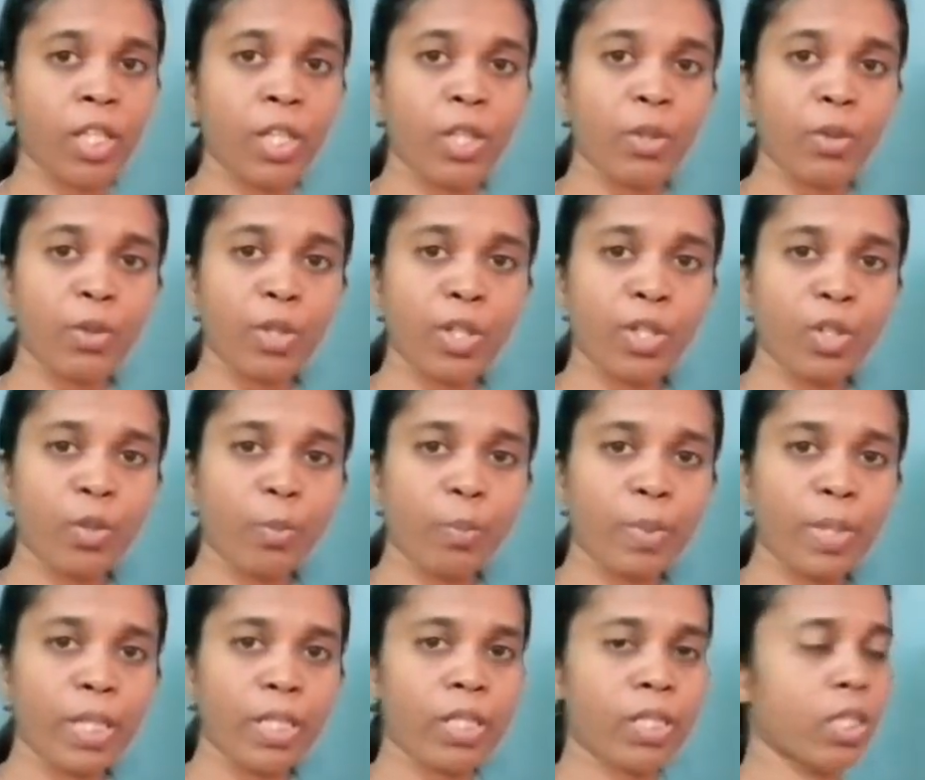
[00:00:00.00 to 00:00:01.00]
Unit of
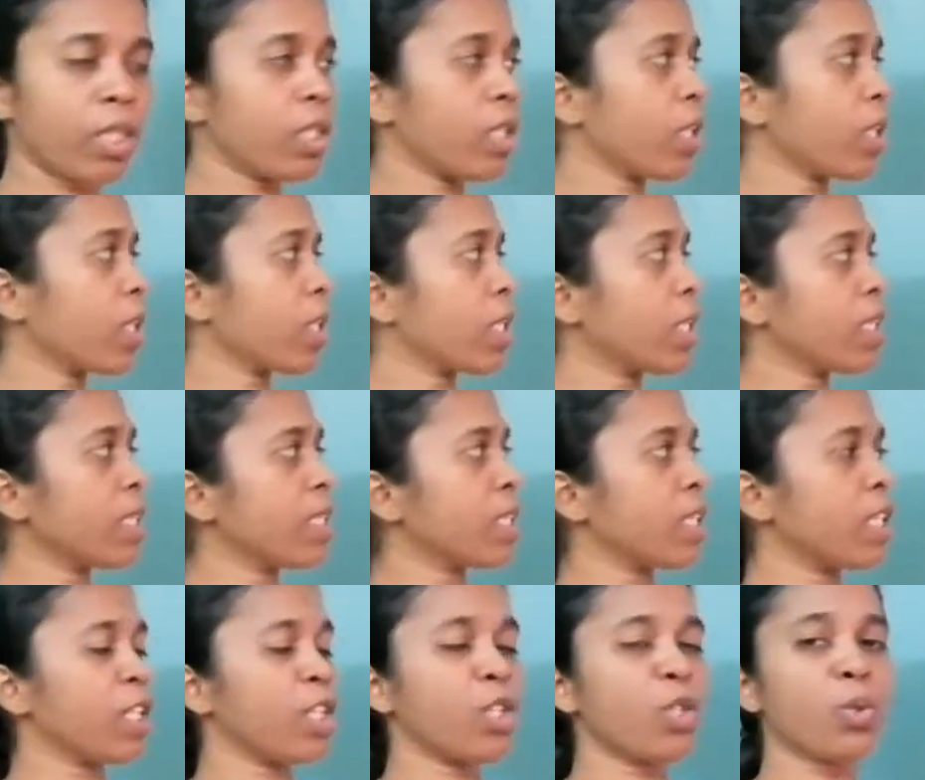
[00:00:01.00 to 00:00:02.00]
pressure is
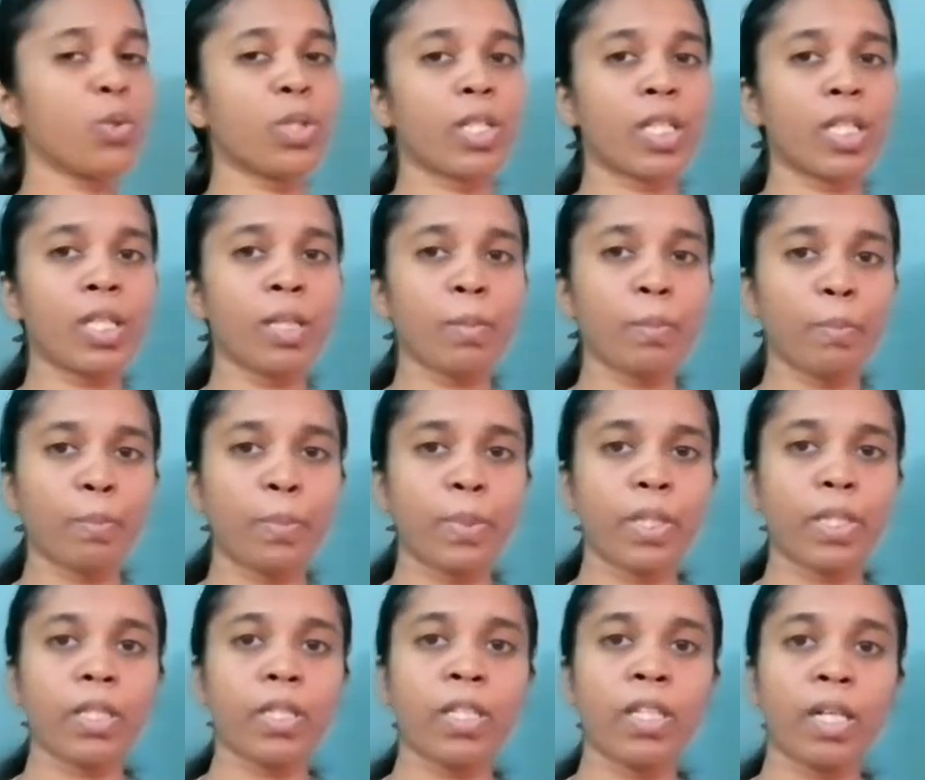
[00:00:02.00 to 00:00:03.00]
Newton
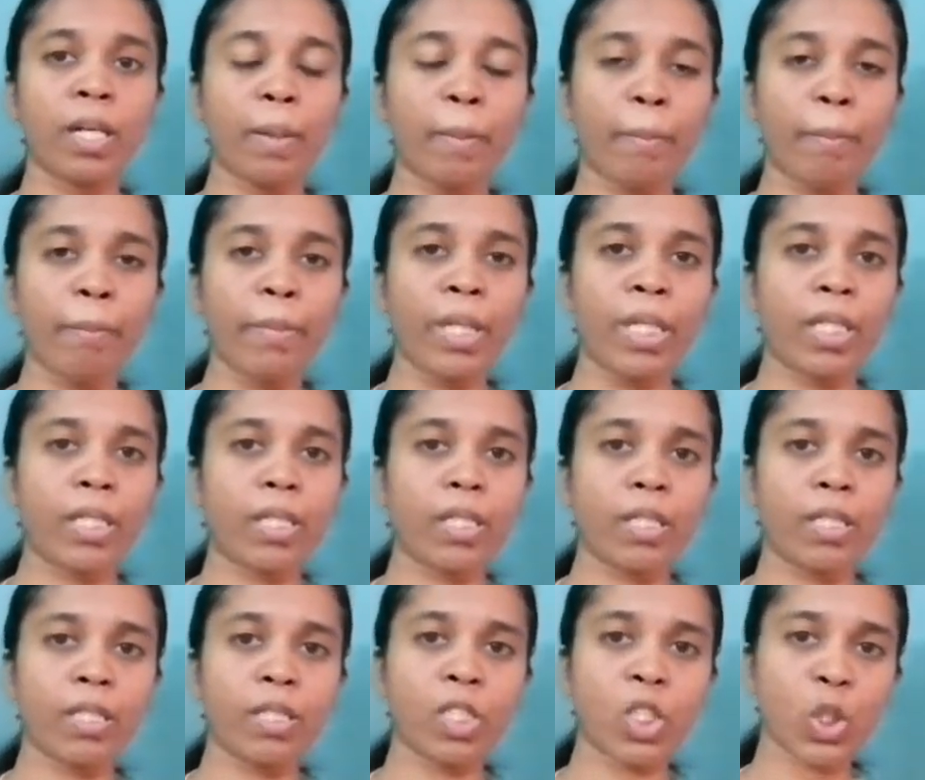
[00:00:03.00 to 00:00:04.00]
per
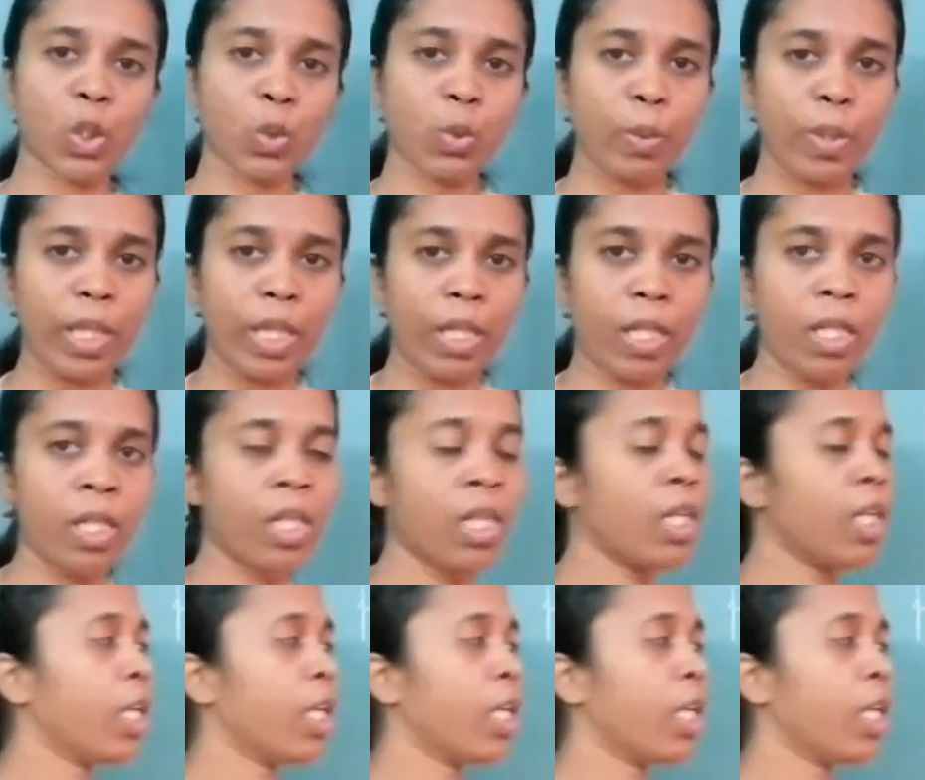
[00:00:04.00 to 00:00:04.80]
meter square.